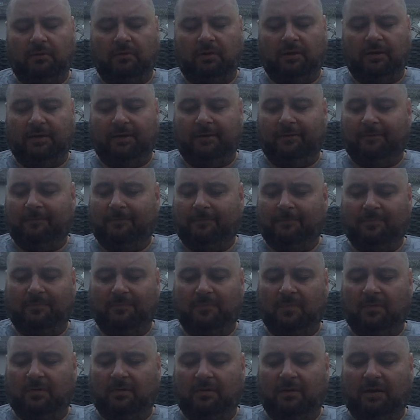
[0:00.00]

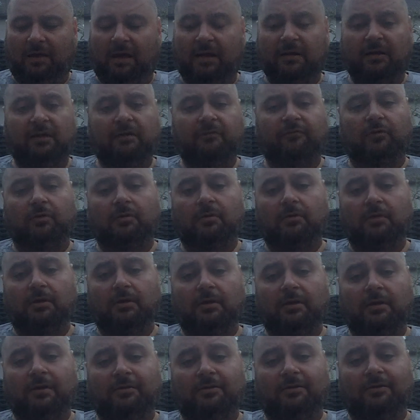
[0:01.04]
And even
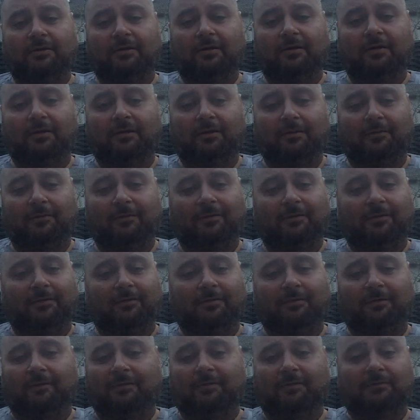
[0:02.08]

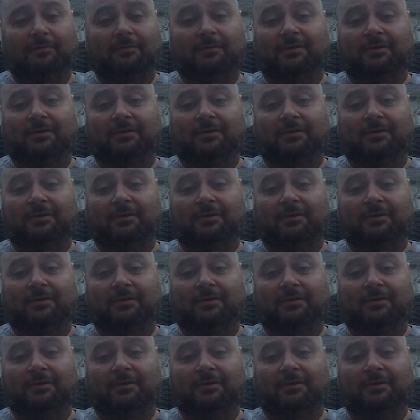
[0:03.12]
the